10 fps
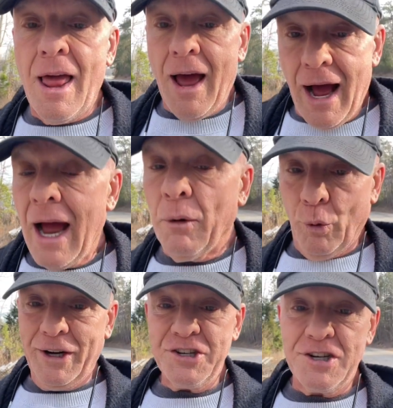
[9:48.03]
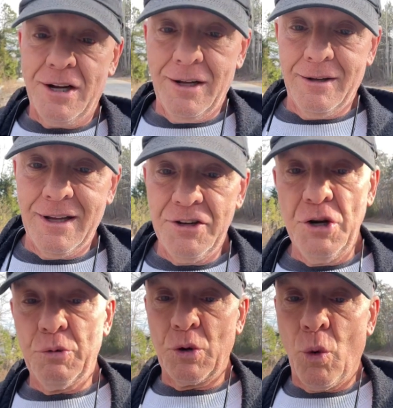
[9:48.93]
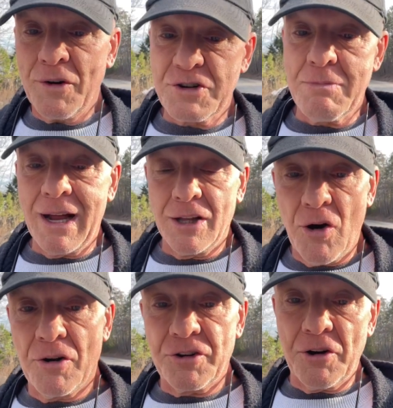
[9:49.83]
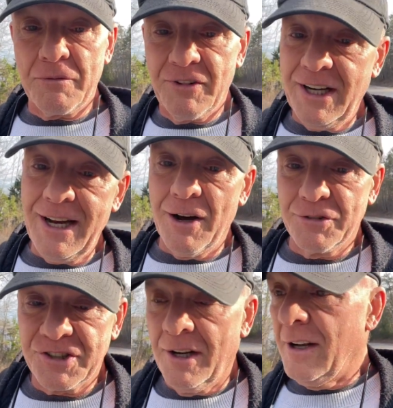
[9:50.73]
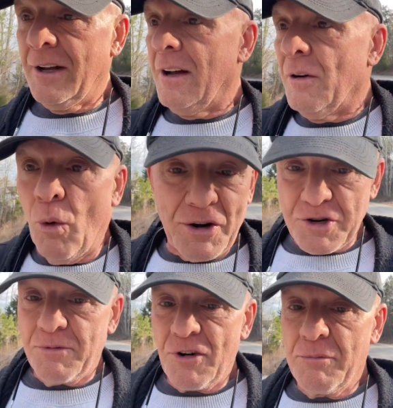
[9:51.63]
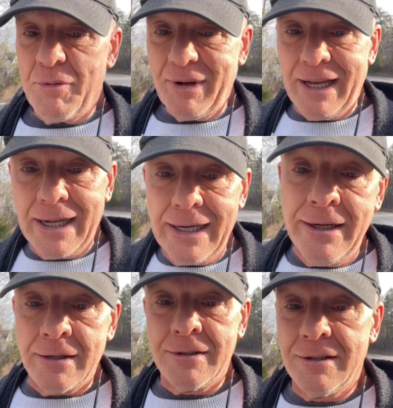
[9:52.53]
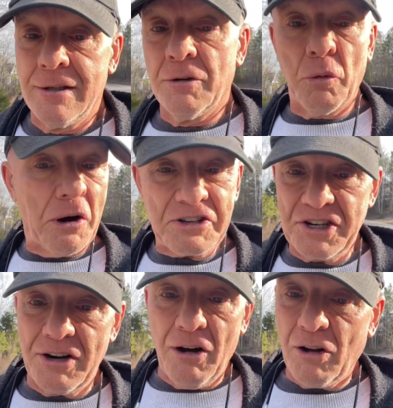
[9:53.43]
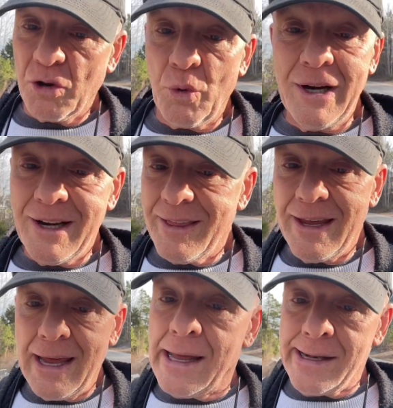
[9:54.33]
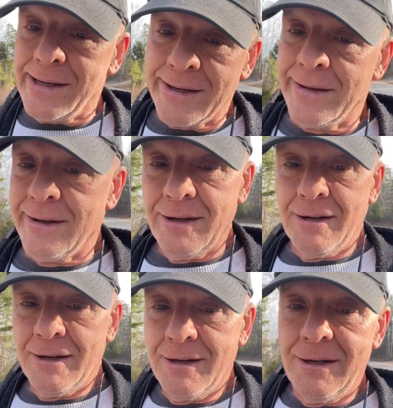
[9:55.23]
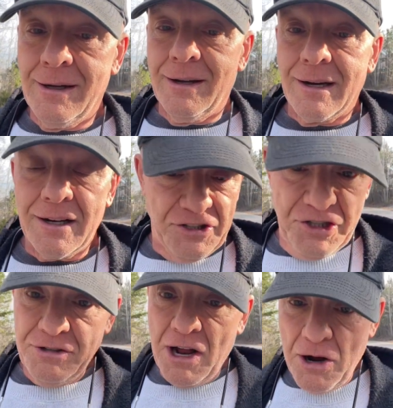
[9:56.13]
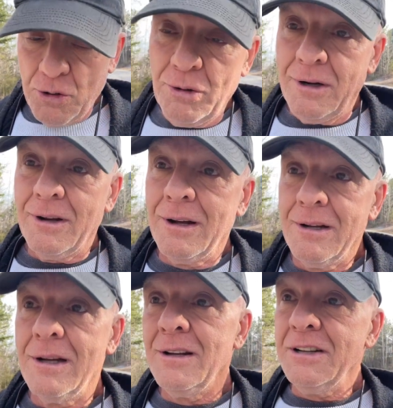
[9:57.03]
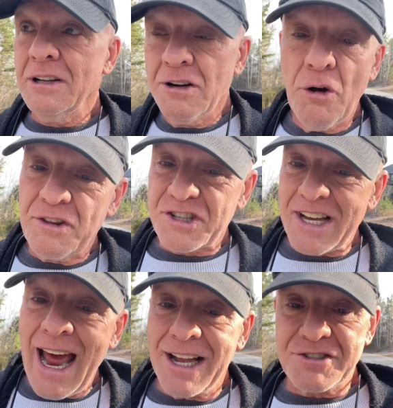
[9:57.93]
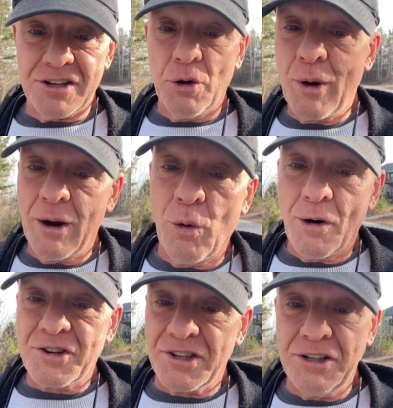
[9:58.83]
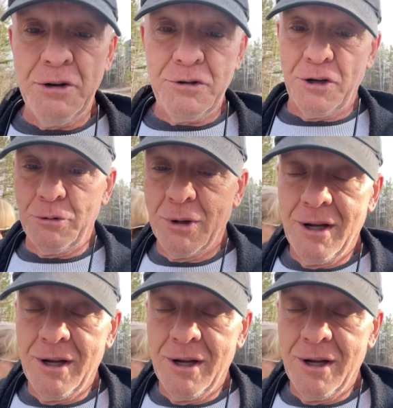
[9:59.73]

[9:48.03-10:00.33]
I wish that you would watch my long-term videos. Watch them from the beginning, watch it all the way to the end, because you know the stats and the way it works in YouTube.